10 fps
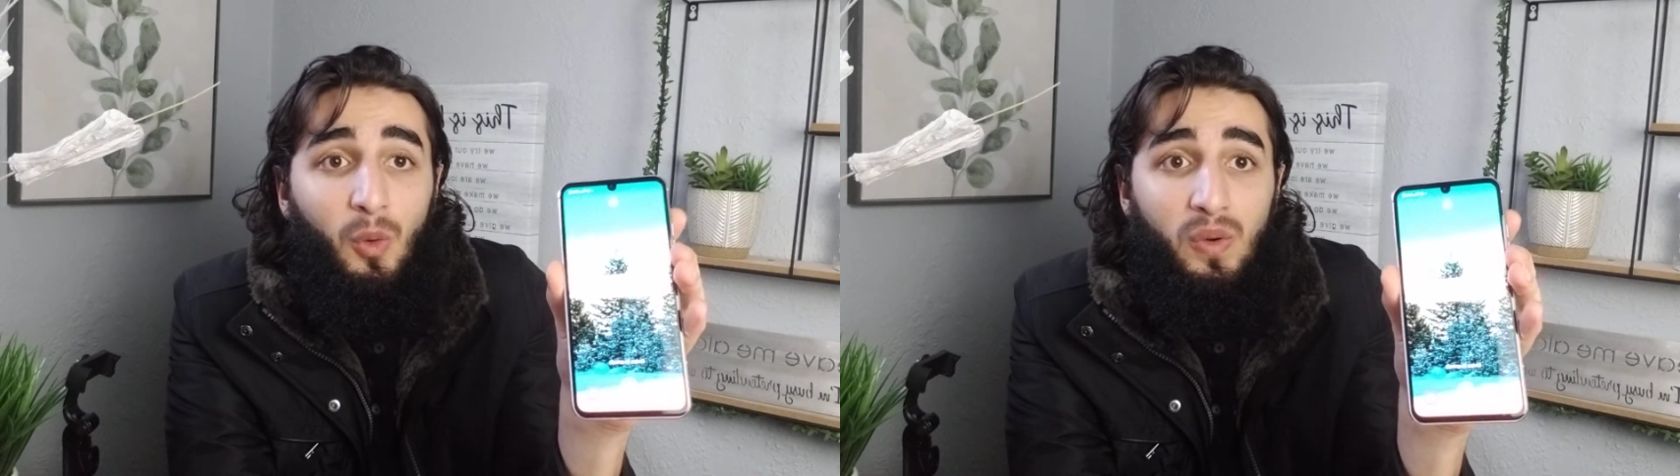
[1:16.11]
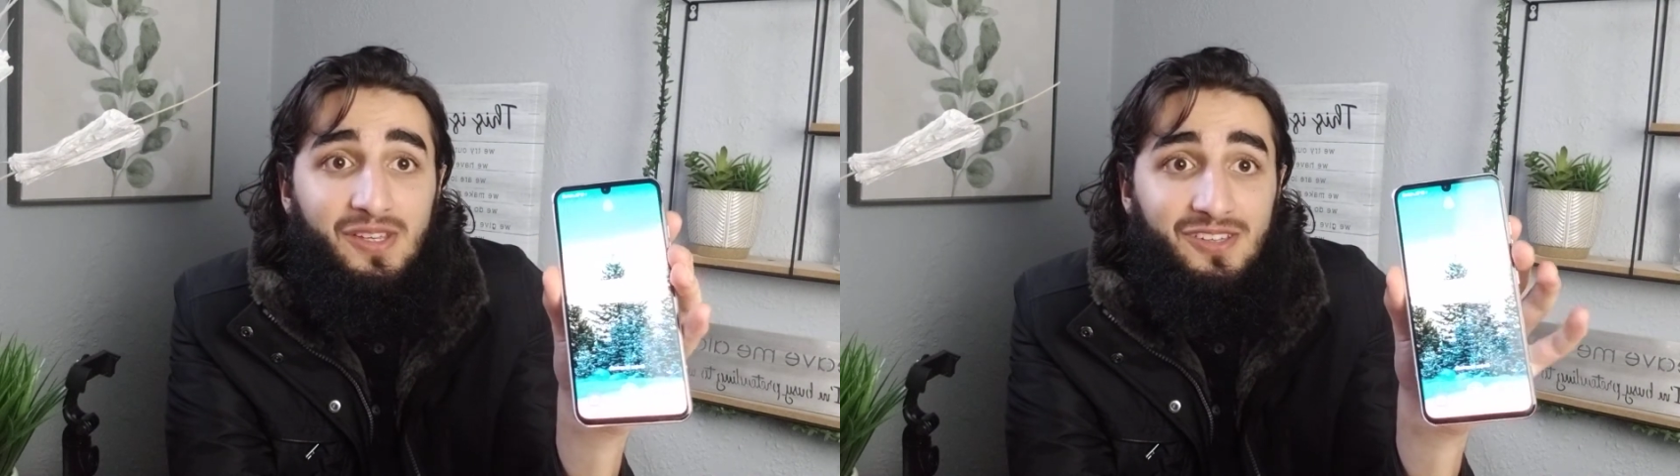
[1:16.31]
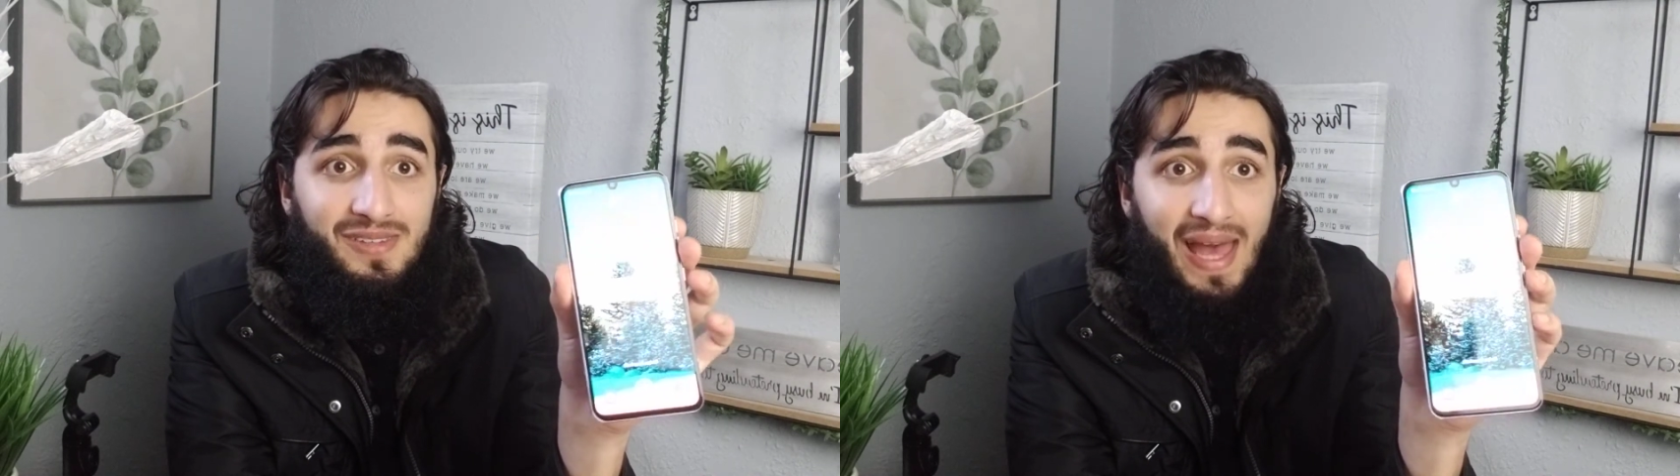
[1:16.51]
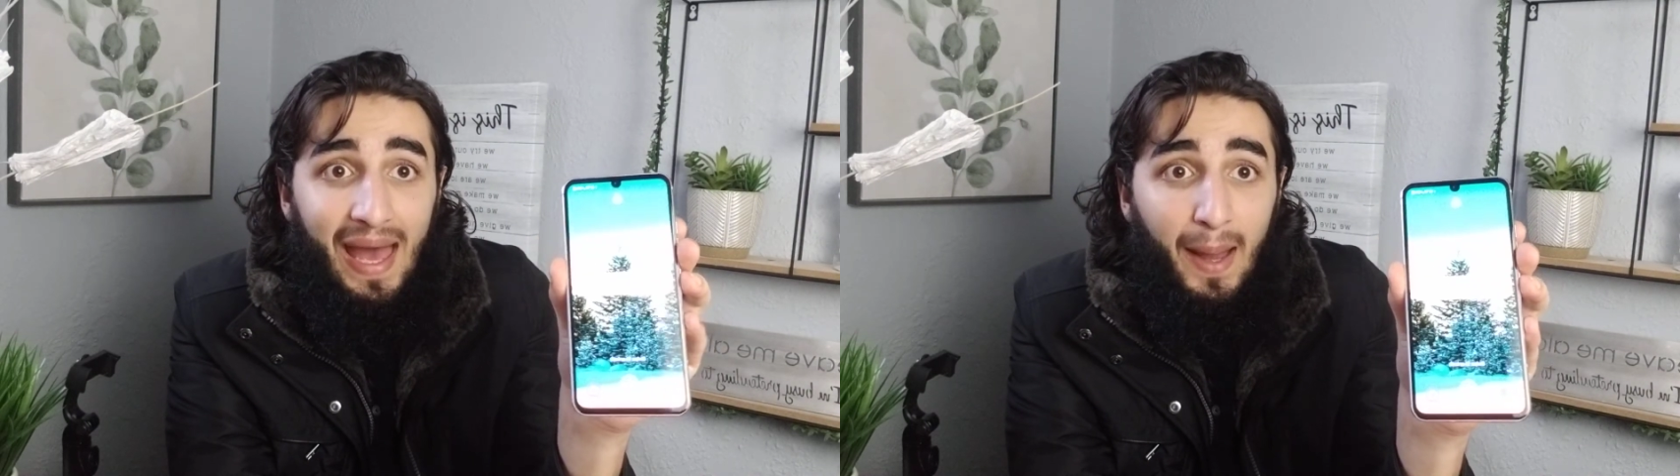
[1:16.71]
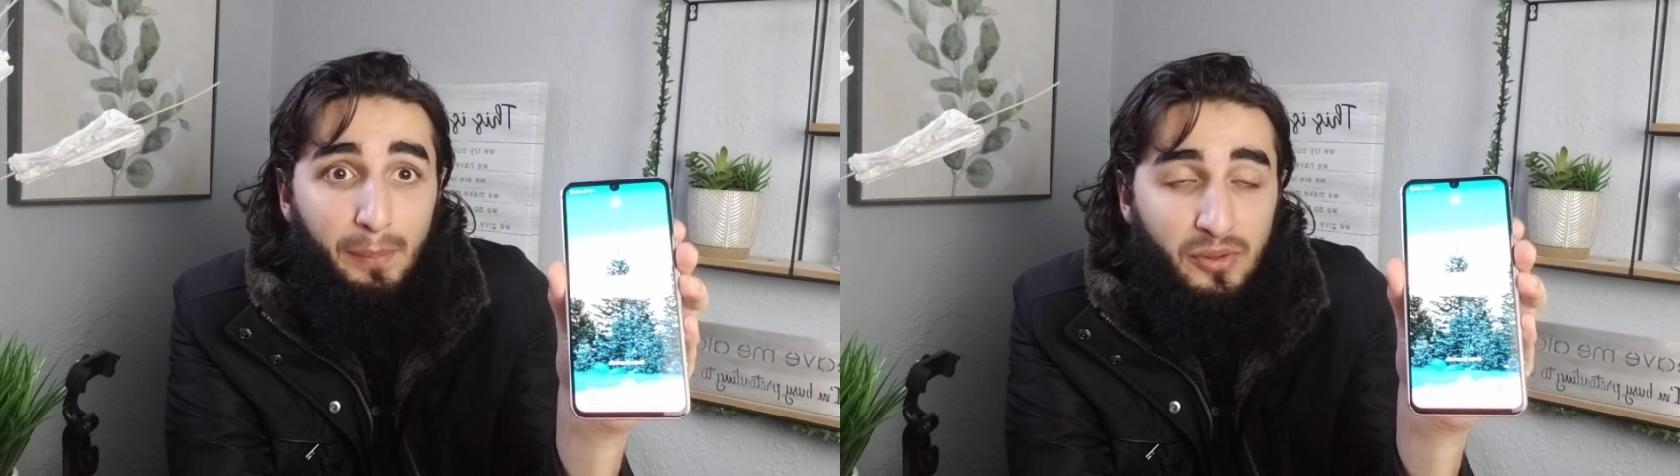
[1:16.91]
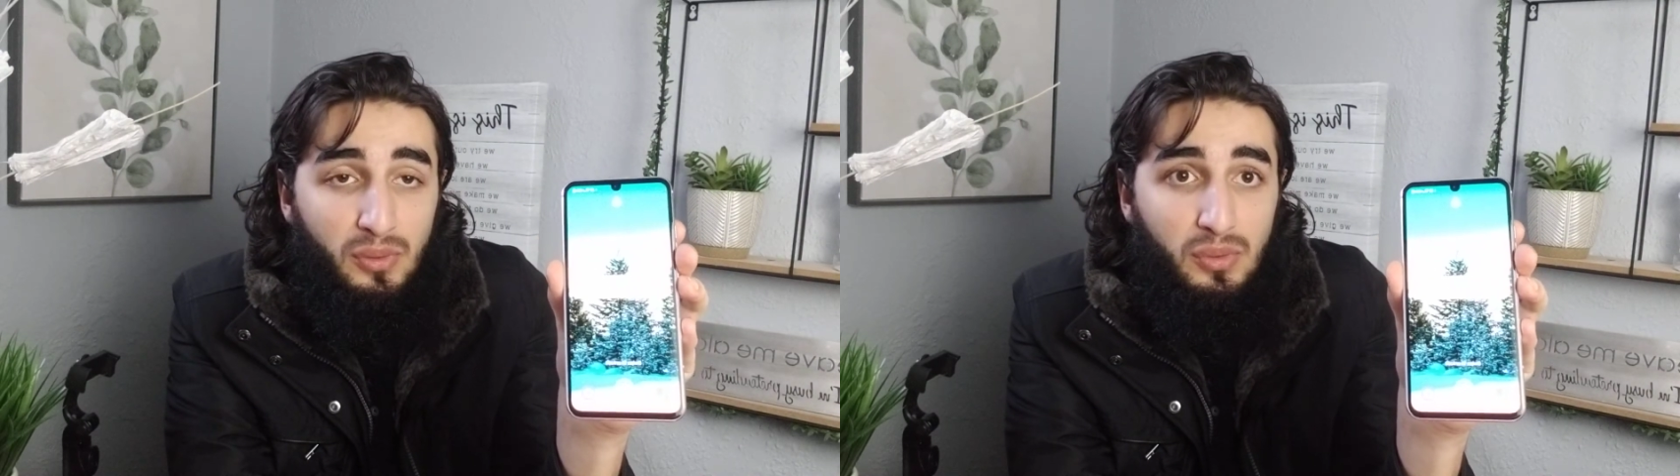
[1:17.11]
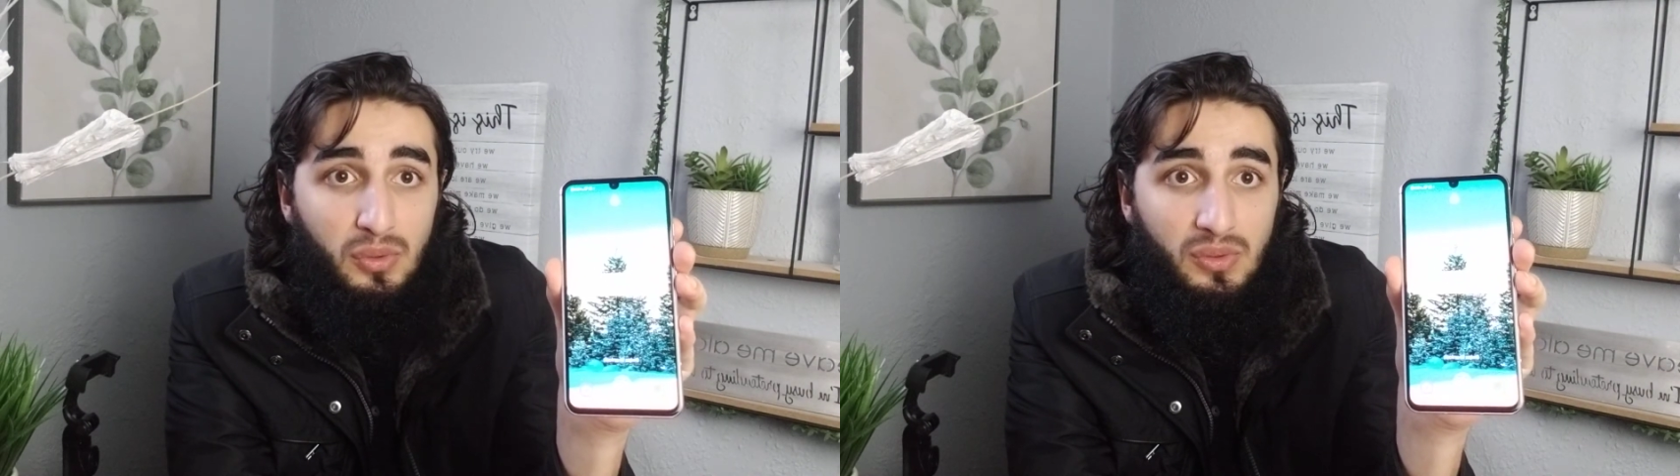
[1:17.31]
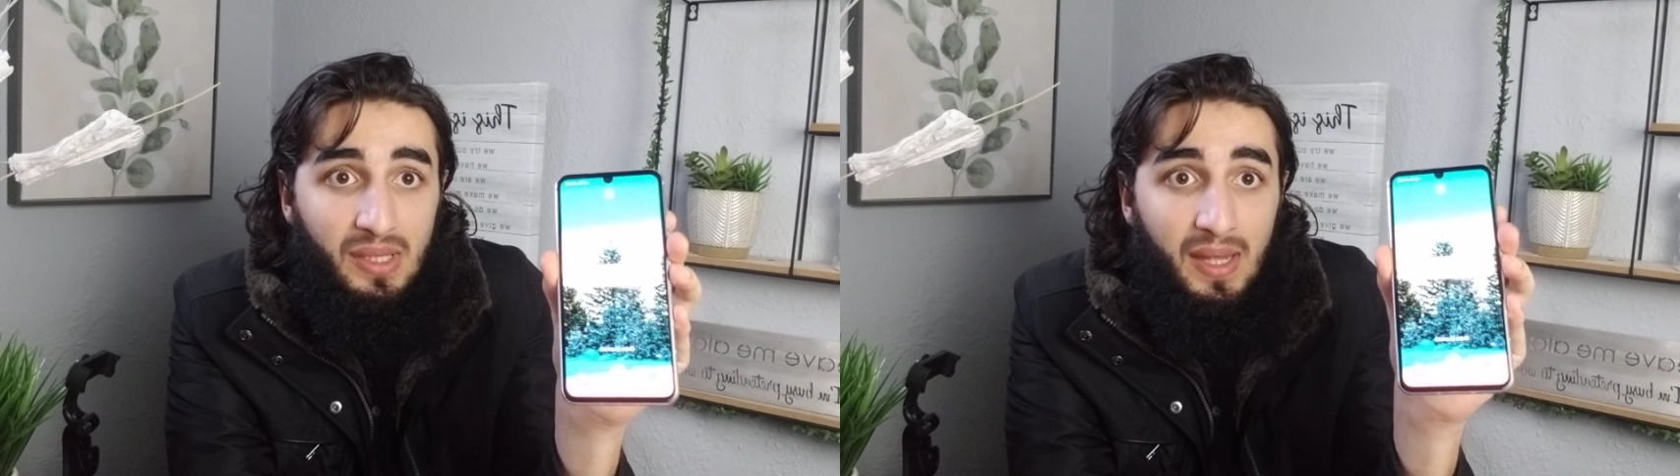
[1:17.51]
which is
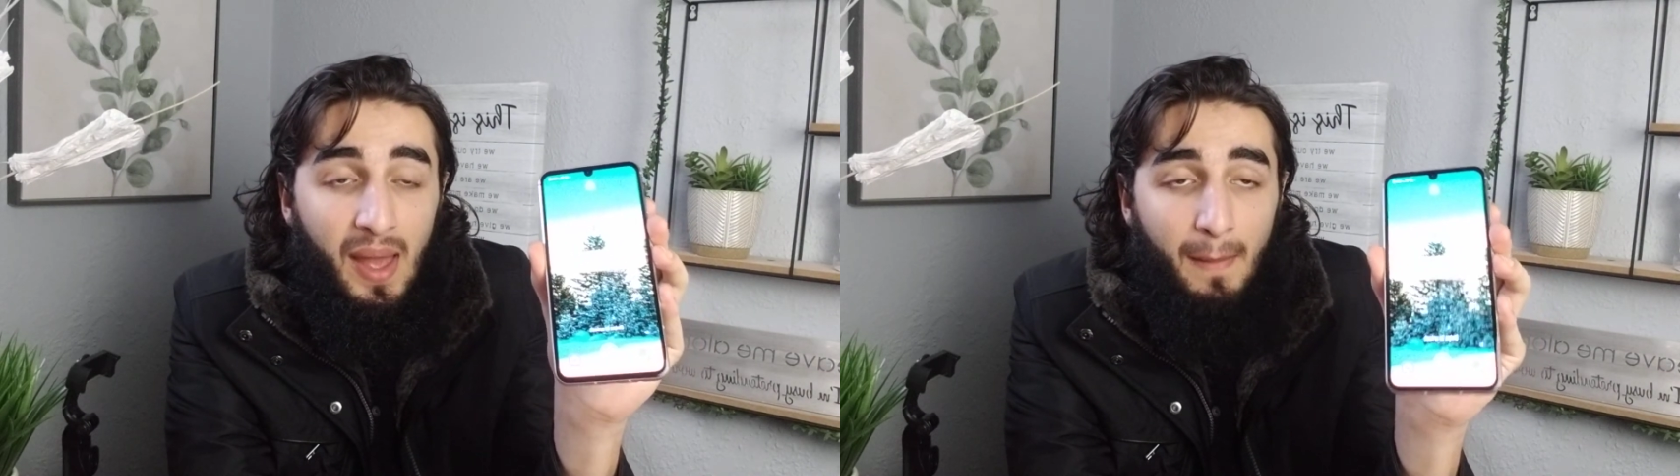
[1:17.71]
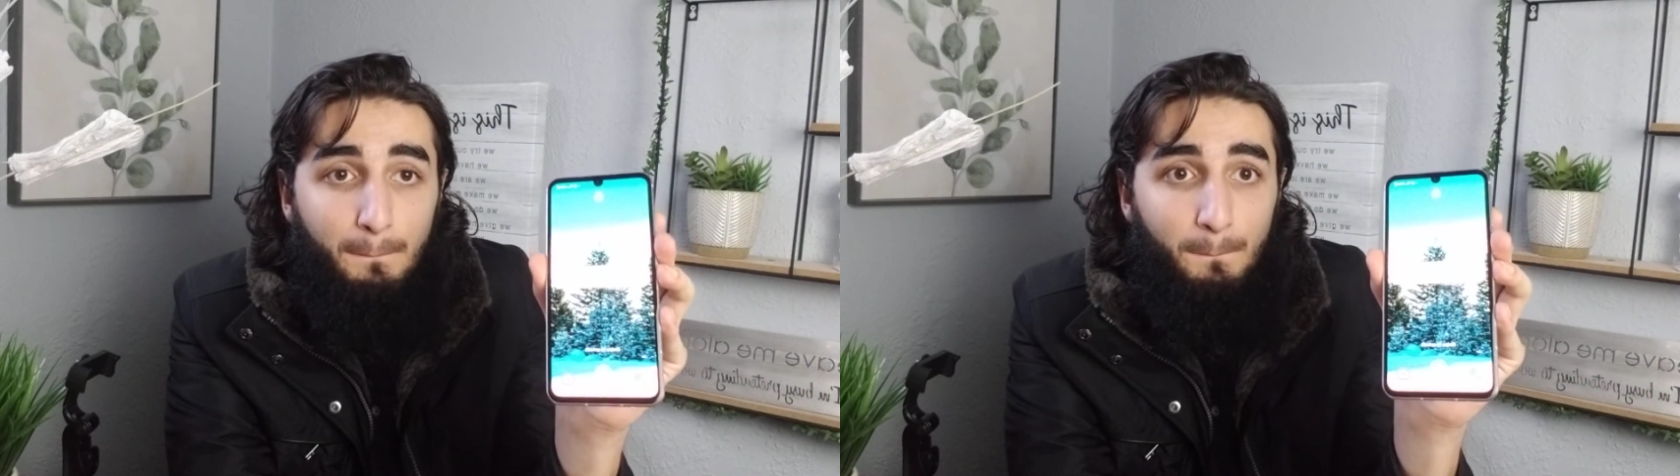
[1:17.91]
absolutely